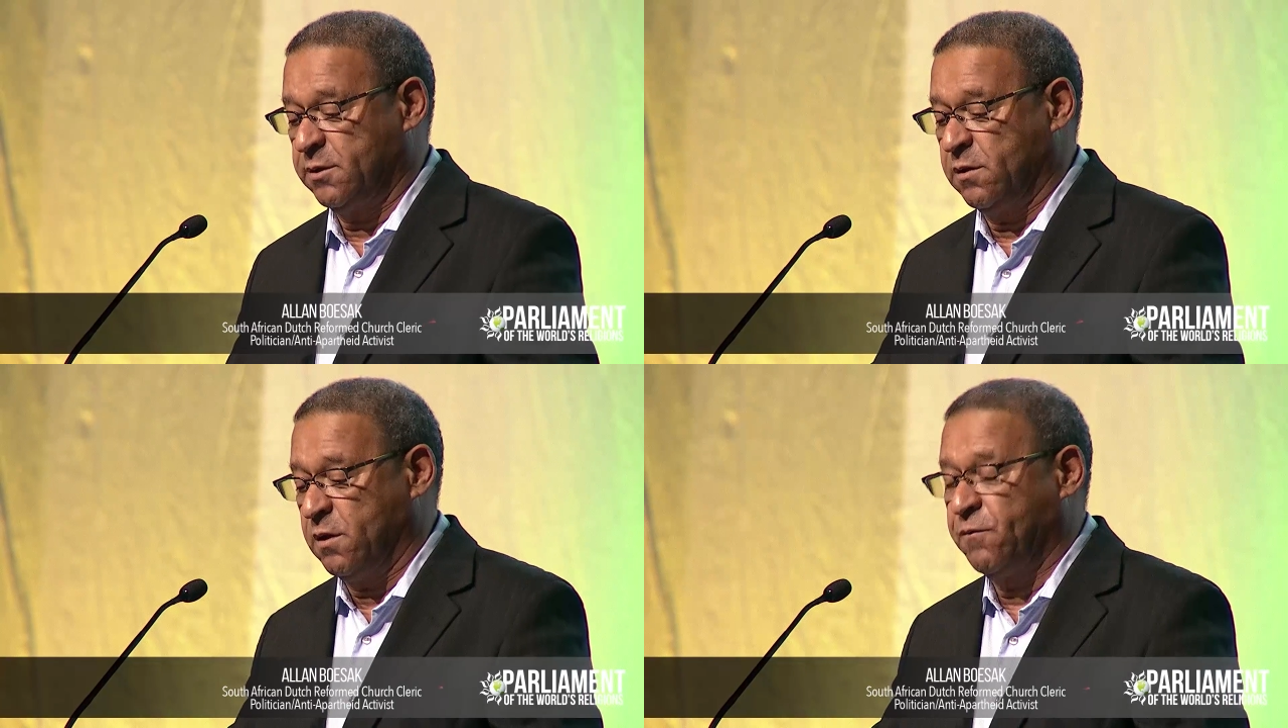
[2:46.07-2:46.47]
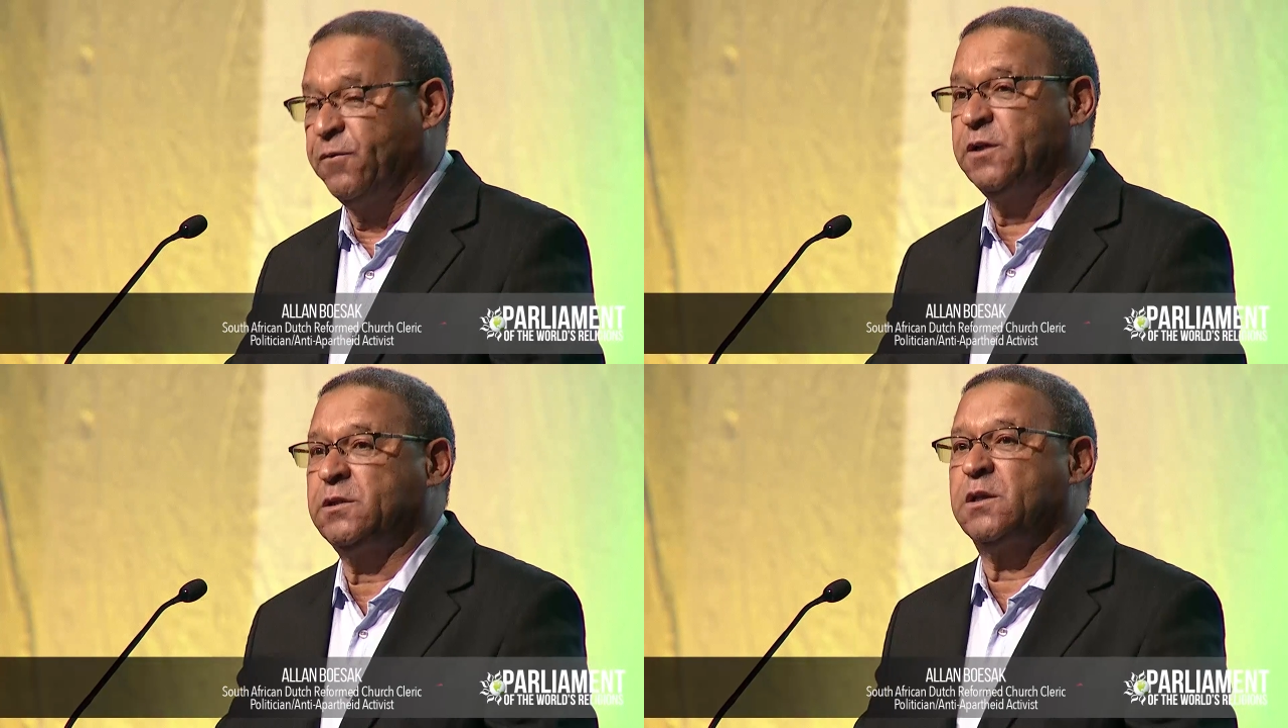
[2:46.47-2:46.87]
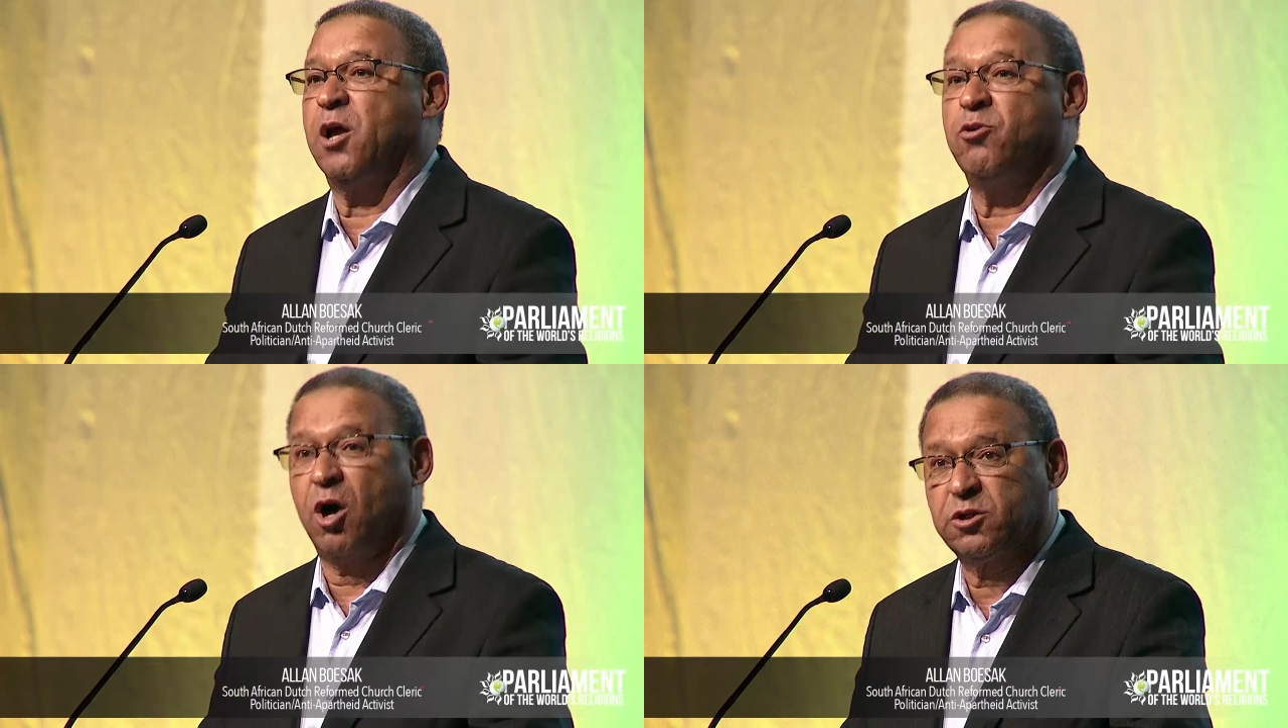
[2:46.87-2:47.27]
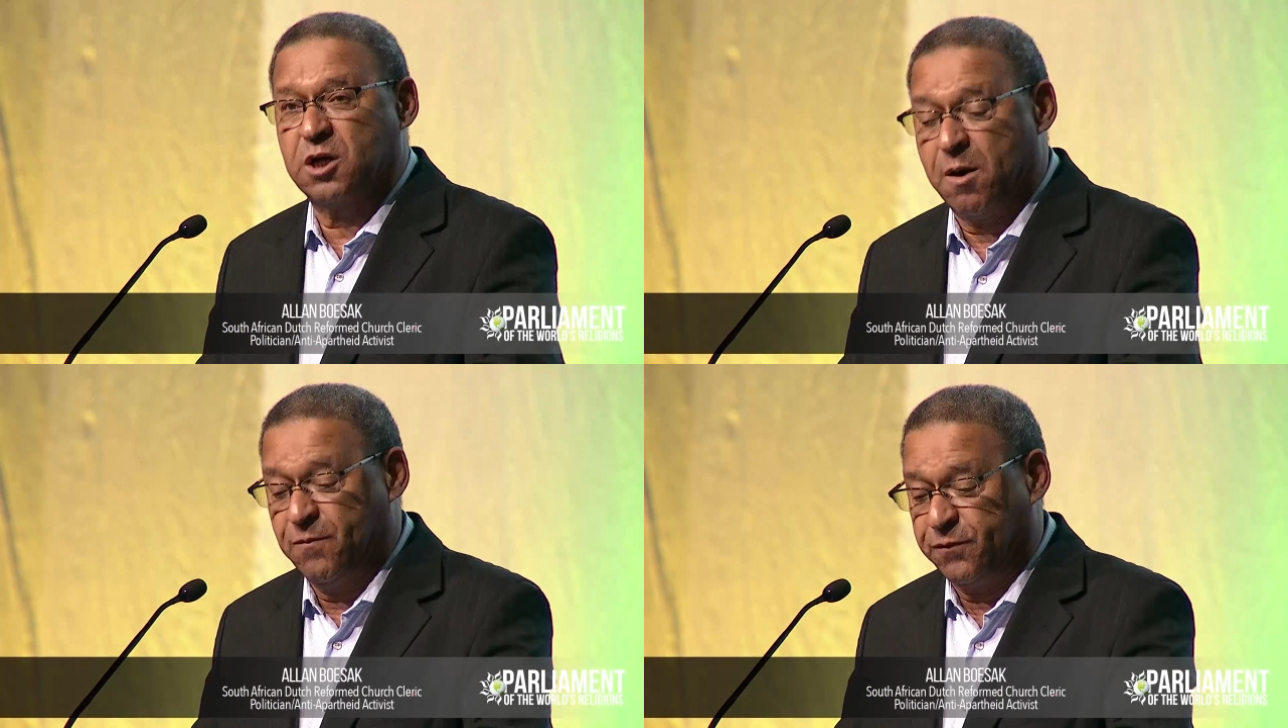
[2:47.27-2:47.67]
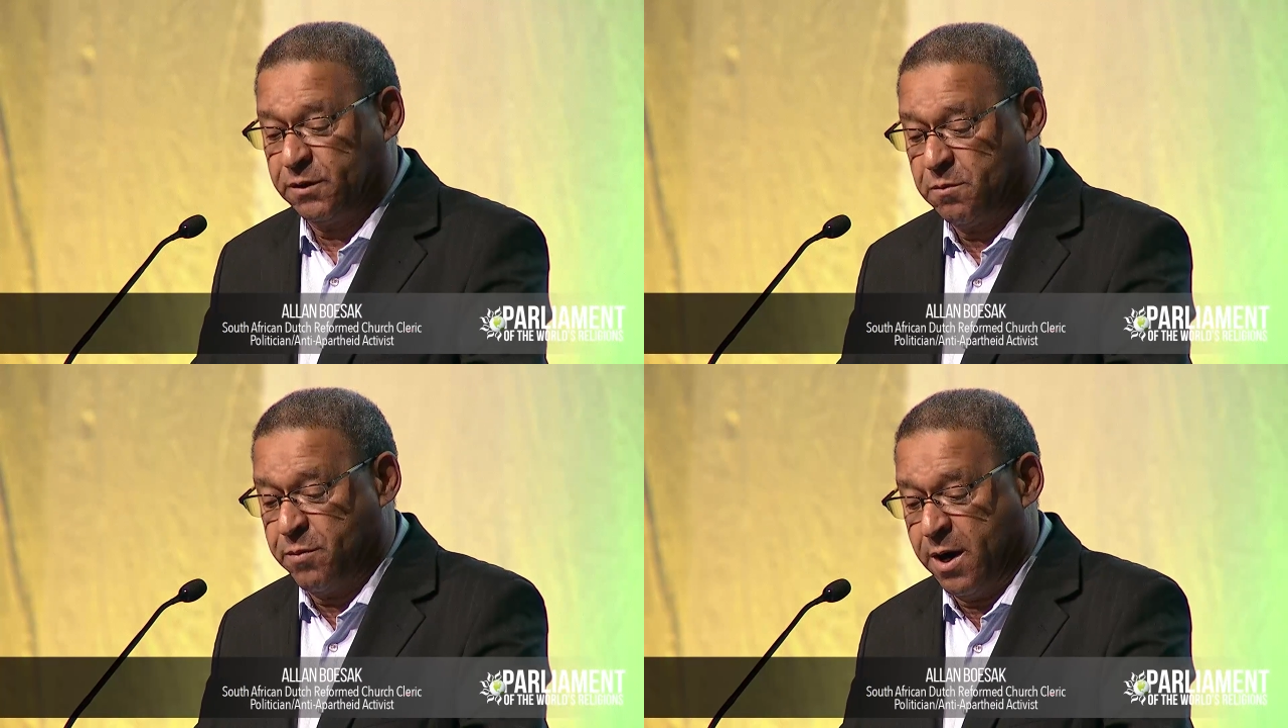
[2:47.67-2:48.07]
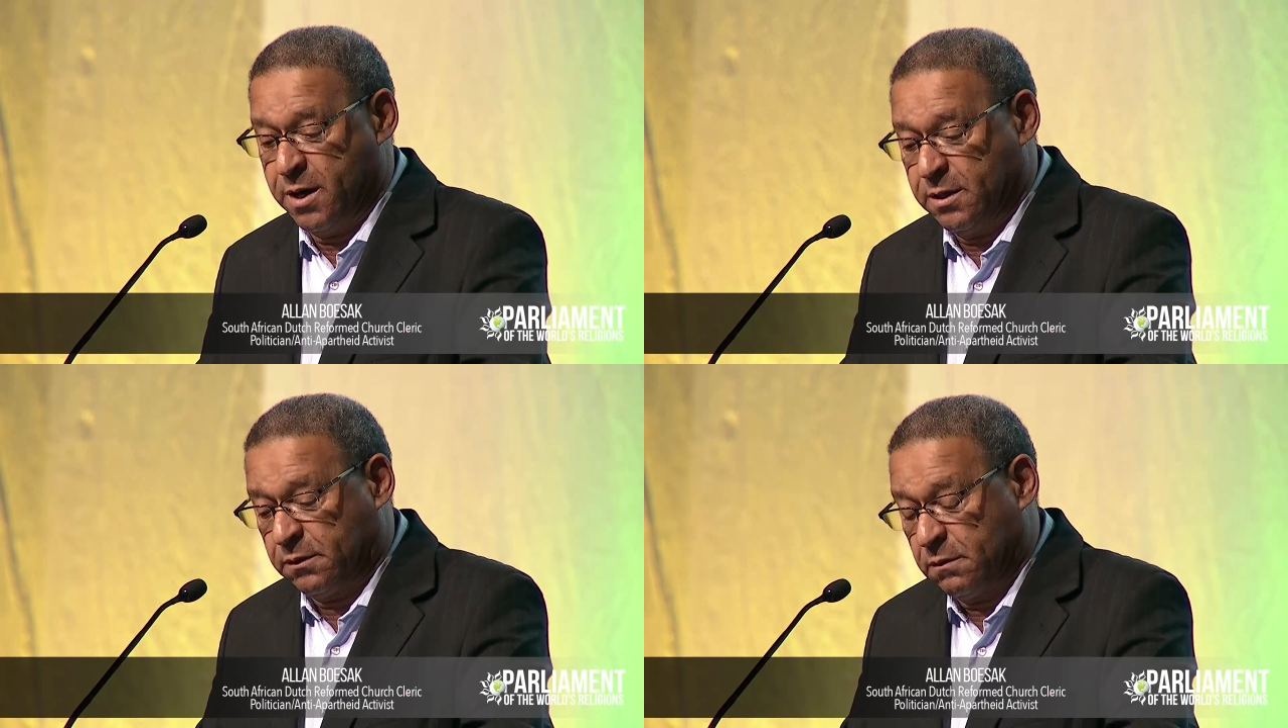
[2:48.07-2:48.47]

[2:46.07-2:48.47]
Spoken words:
and the afflicted are not comforted by it.